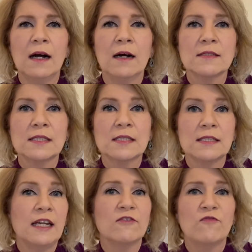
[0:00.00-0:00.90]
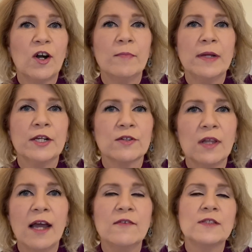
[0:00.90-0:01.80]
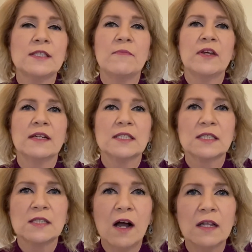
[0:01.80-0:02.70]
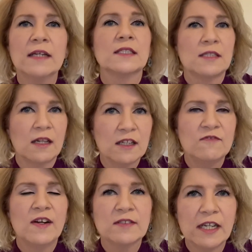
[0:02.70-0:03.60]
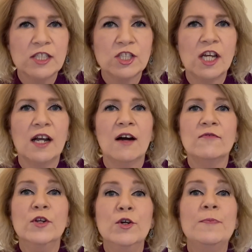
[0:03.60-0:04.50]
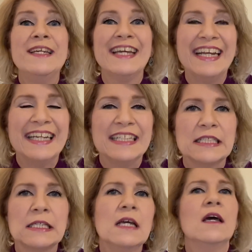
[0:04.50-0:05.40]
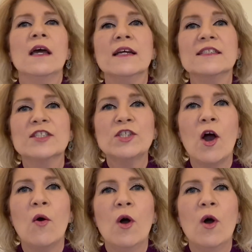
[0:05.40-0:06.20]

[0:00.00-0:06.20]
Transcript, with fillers: stand firm in your life, something that's solid, a solid foundation of new beginnings. And so